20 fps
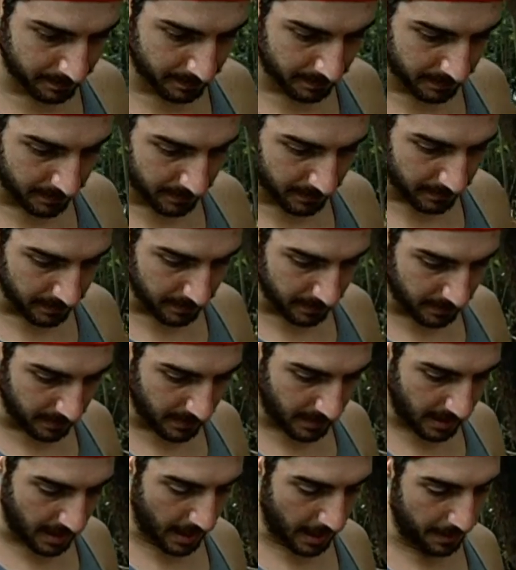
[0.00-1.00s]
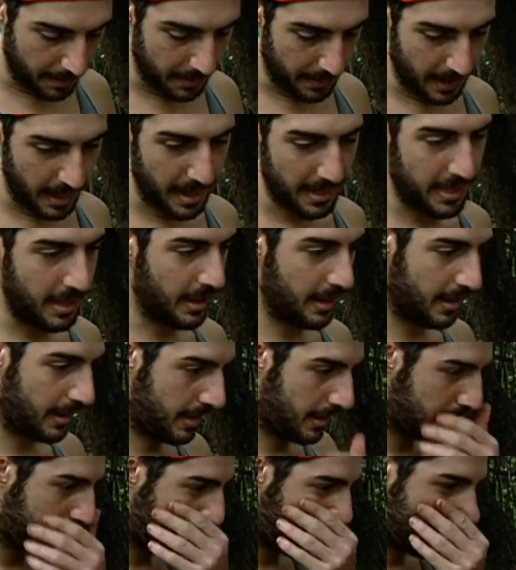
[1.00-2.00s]
fake story yeah, to
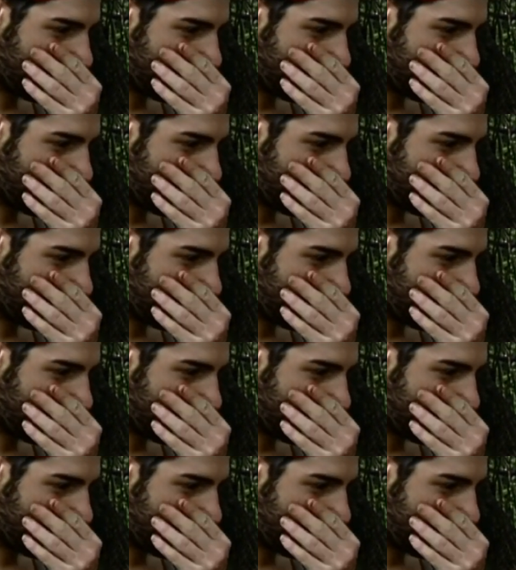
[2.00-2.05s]
Matthew